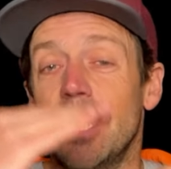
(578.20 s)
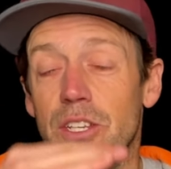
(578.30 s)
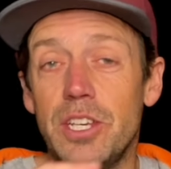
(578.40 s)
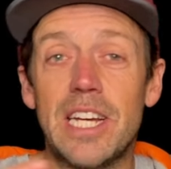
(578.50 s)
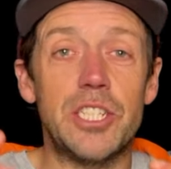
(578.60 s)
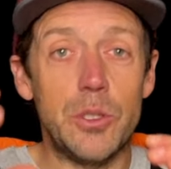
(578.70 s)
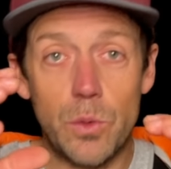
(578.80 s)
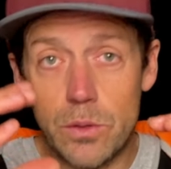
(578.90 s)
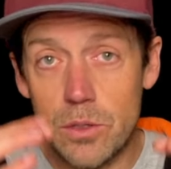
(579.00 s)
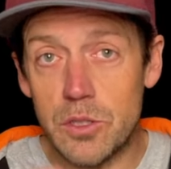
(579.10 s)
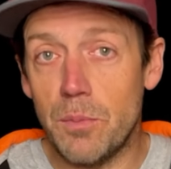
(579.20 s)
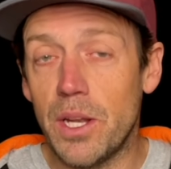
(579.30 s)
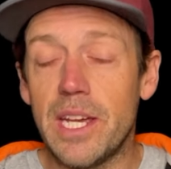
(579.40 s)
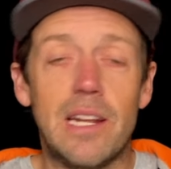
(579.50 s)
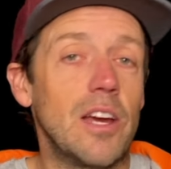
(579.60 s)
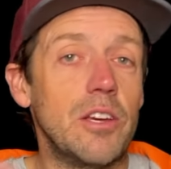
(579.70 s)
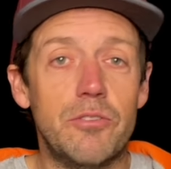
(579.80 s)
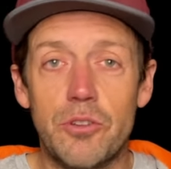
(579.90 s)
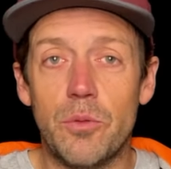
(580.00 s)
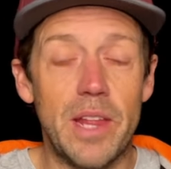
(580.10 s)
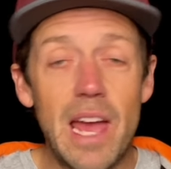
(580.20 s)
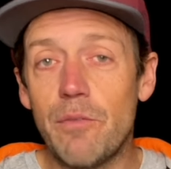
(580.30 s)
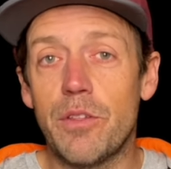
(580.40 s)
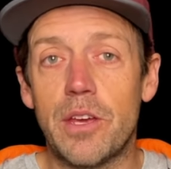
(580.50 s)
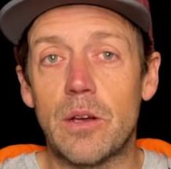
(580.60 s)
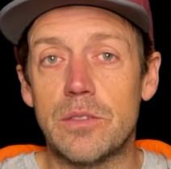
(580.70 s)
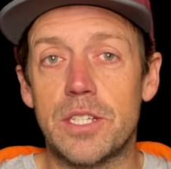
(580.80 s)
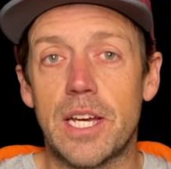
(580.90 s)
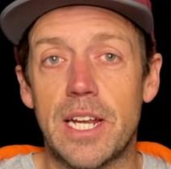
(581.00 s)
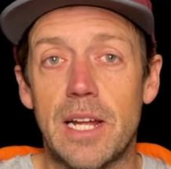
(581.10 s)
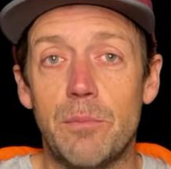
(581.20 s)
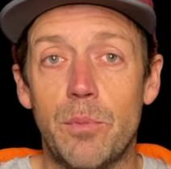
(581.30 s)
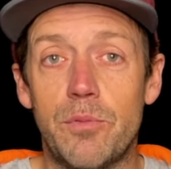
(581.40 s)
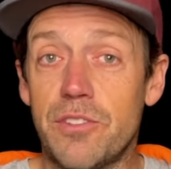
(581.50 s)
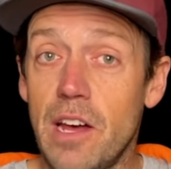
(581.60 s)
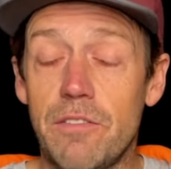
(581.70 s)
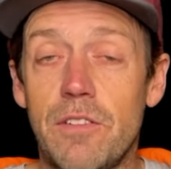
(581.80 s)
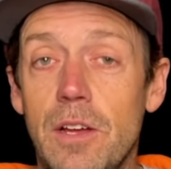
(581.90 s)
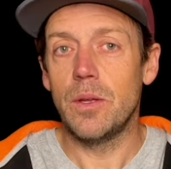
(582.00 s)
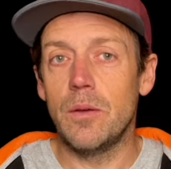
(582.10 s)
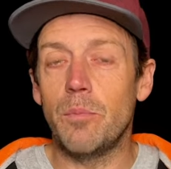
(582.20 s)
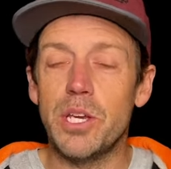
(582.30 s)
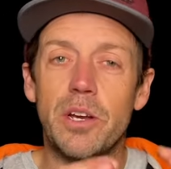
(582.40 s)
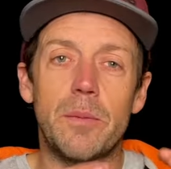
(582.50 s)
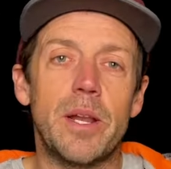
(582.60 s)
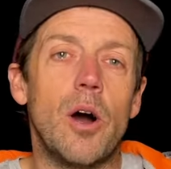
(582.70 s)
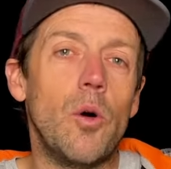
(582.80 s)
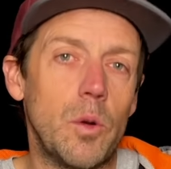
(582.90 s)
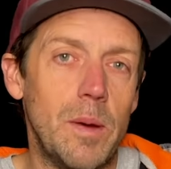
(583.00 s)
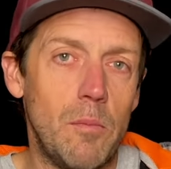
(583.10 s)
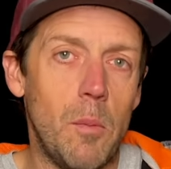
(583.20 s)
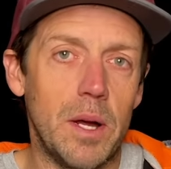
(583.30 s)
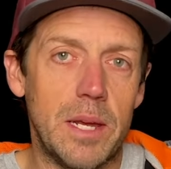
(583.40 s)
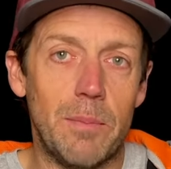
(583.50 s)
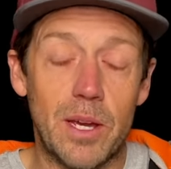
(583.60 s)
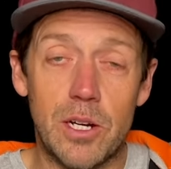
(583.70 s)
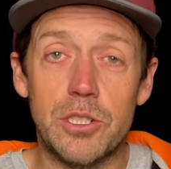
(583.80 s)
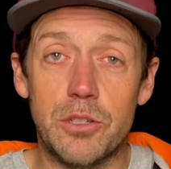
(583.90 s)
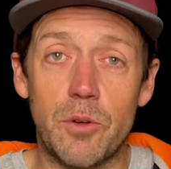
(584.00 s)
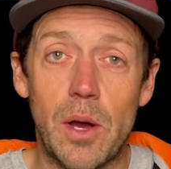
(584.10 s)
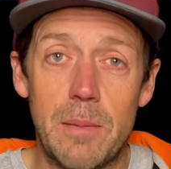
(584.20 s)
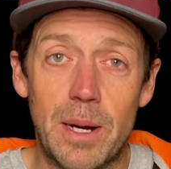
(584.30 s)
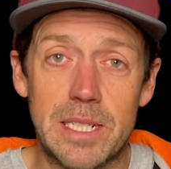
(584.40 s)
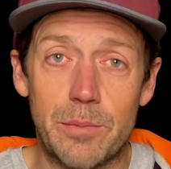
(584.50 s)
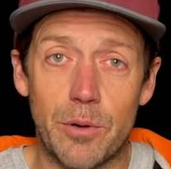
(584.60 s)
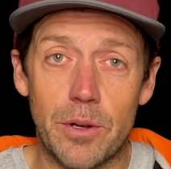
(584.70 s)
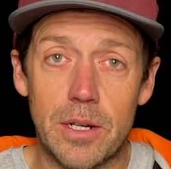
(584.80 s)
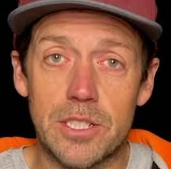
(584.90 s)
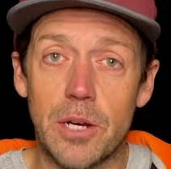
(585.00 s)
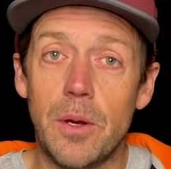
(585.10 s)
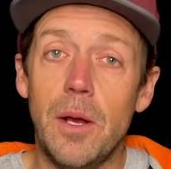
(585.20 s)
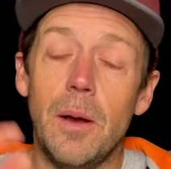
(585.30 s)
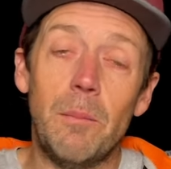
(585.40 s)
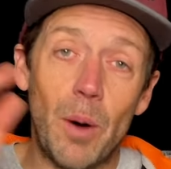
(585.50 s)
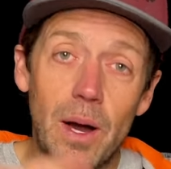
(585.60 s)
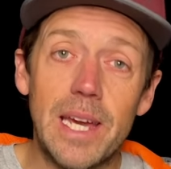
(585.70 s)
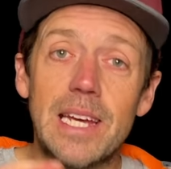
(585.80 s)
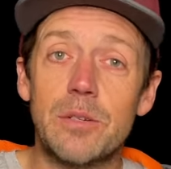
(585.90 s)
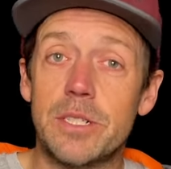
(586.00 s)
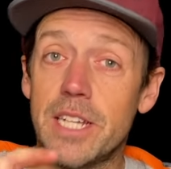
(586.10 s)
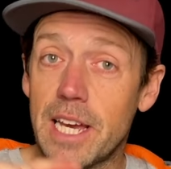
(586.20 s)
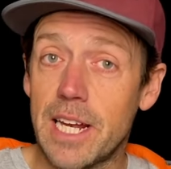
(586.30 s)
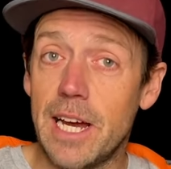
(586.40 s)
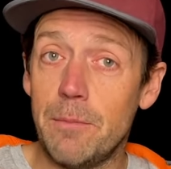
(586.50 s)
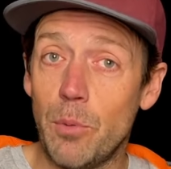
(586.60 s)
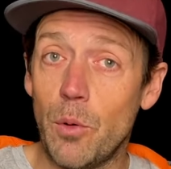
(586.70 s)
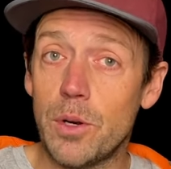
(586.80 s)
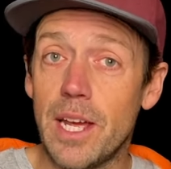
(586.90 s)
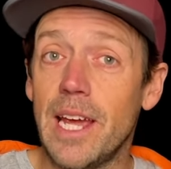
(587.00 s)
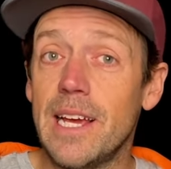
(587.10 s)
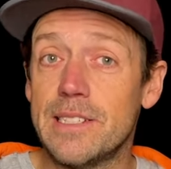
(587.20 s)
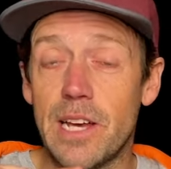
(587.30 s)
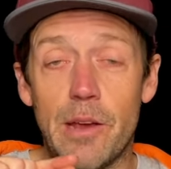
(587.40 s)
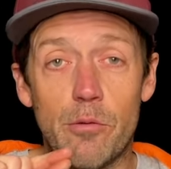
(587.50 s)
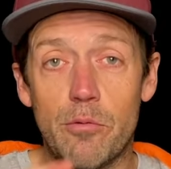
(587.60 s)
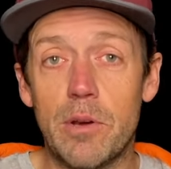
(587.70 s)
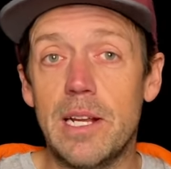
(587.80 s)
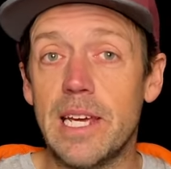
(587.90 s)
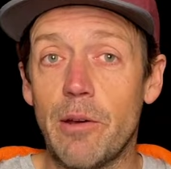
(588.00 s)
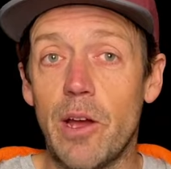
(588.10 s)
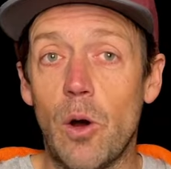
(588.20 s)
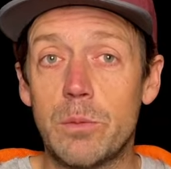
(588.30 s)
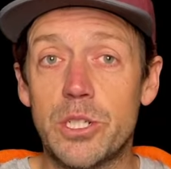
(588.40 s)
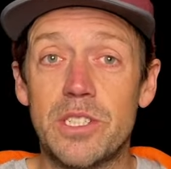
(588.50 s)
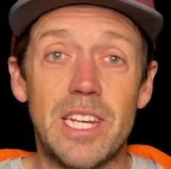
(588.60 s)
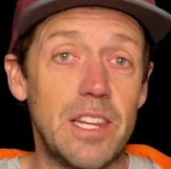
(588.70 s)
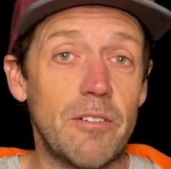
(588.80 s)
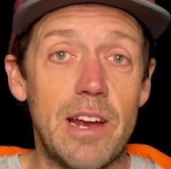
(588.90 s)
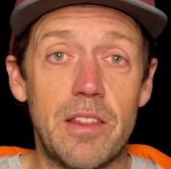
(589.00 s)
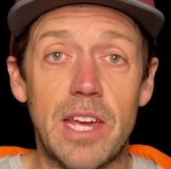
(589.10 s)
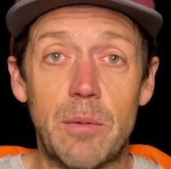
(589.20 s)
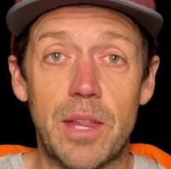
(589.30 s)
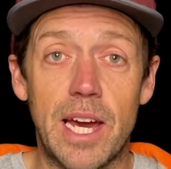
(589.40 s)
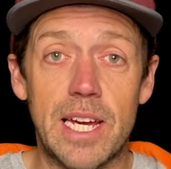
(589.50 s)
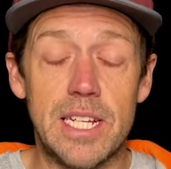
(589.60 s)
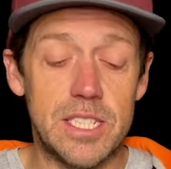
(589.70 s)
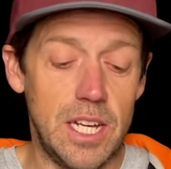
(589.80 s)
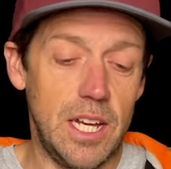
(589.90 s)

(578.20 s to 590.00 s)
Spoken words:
yes, you will lose money like you do with everything on second-hand stuff. but you're going to be able to hold a bit more money because you've got a better product. So buying into a second-hand board is a really great option. The other great thing with that is